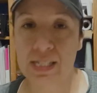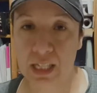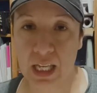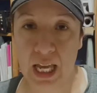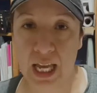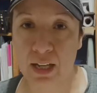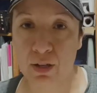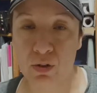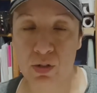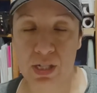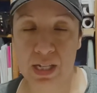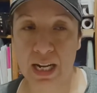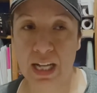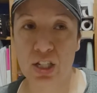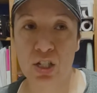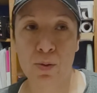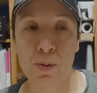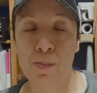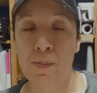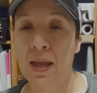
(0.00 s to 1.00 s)
of candles that I
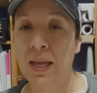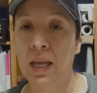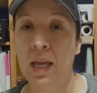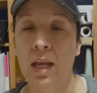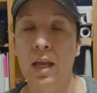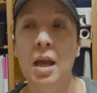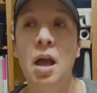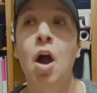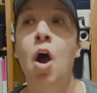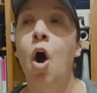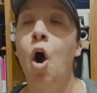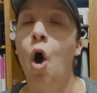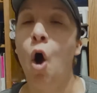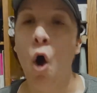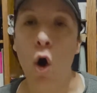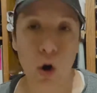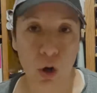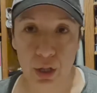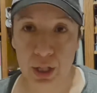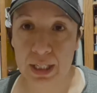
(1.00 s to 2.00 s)
should be making
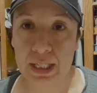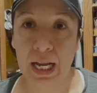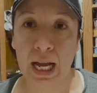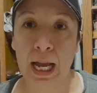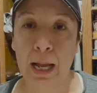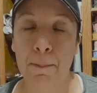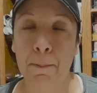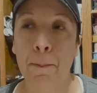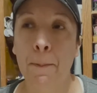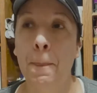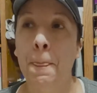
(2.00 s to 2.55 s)
all the time.